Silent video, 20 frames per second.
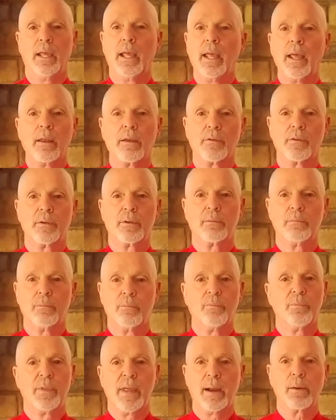And
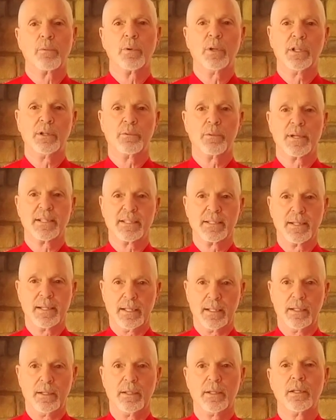that really
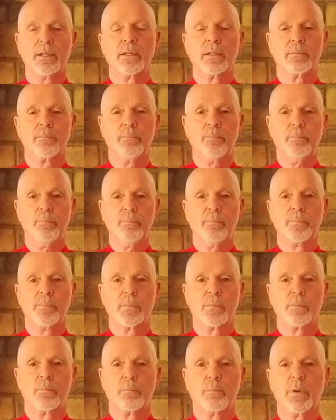resonated
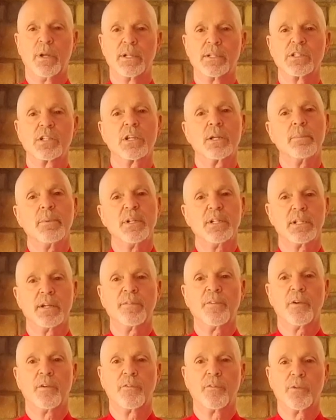but it's going to be
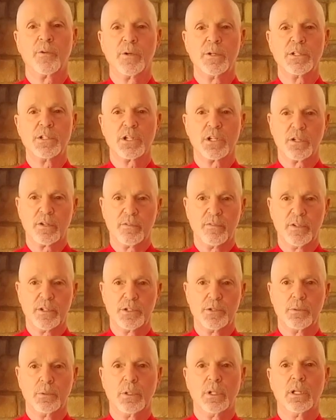different for each
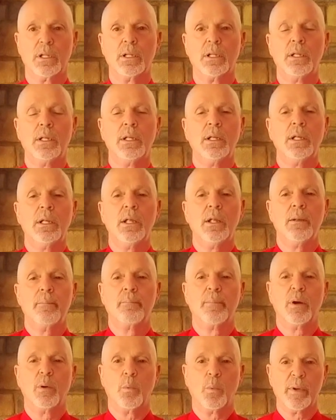individual.
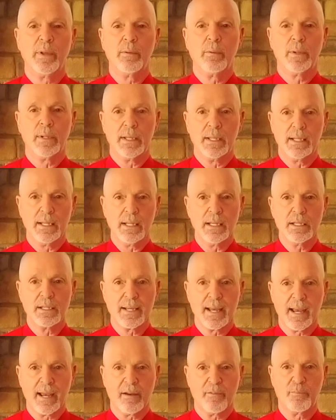But we need
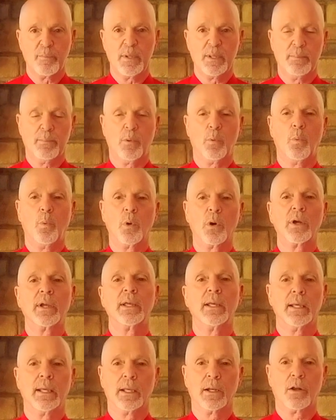to have people
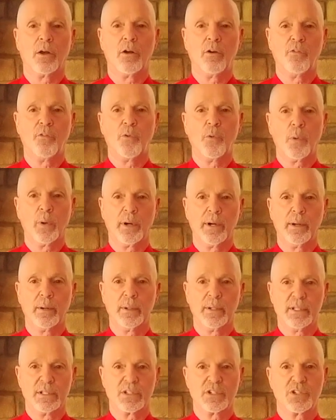working in all four
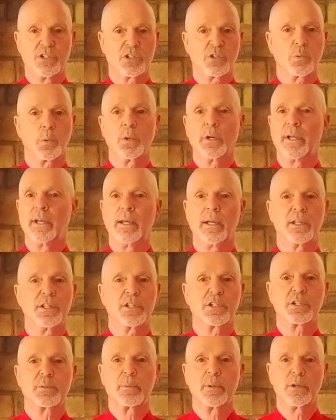areas. Just working on
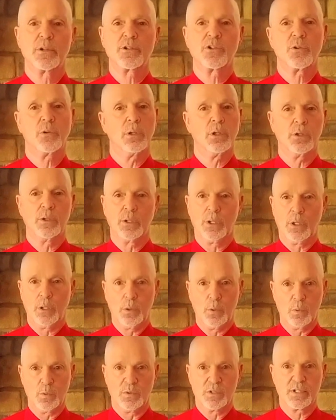the spiritual
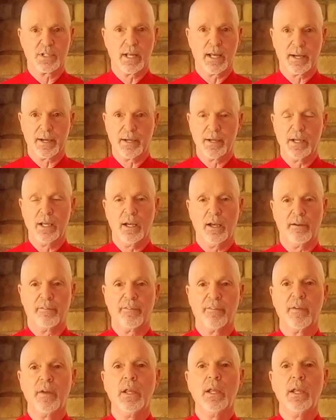alone is not enough.